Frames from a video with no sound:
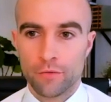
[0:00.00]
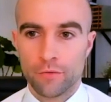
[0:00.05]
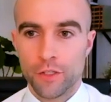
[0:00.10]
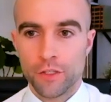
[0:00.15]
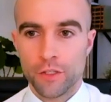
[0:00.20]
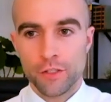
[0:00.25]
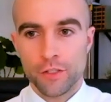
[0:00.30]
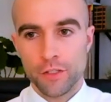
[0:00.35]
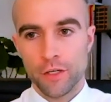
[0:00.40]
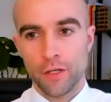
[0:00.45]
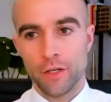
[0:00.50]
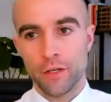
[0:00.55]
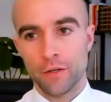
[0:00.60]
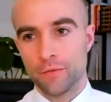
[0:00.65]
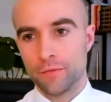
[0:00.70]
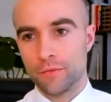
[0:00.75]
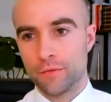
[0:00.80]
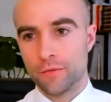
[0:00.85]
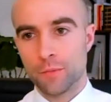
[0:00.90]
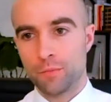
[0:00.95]
Just
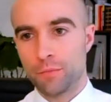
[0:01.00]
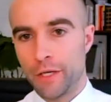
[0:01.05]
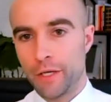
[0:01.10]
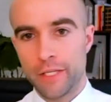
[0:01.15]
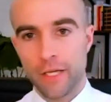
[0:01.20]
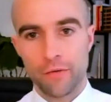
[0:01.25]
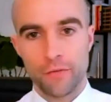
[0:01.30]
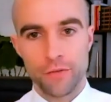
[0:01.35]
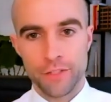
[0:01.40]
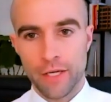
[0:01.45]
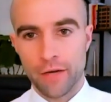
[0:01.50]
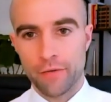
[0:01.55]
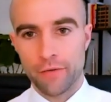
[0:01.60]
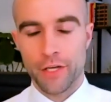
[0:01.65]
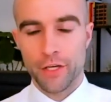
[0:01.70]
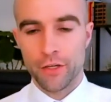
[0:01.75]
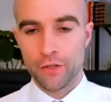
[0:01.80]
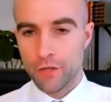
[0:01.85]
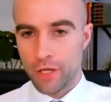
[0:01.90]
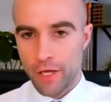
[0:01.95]
to, to play devil's
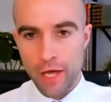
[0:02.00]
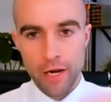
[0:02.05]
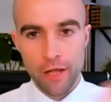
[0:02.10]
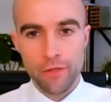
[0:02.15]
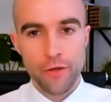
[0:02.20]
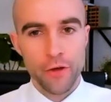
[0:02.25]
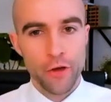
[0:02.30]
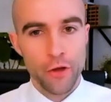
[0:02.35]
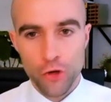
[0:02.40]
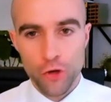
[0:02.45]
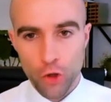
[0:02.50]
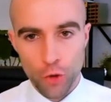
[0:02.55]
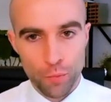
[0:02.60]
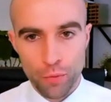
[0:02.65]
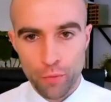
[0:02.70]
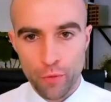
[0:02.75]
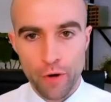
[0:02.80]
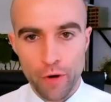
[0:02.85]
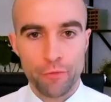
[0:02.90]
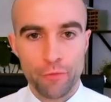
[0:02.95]
advocate, anything in your
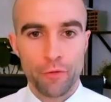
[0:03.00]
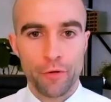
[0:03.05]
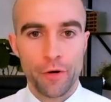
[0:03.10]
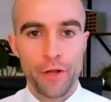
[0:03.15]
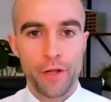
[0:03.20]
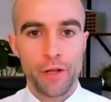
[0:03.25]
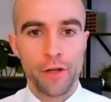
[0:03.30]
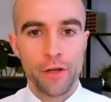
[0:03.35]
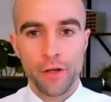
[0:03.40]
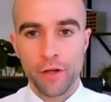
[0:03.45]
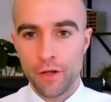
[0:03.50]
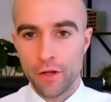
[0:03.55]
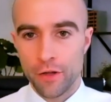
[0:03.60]
periphery,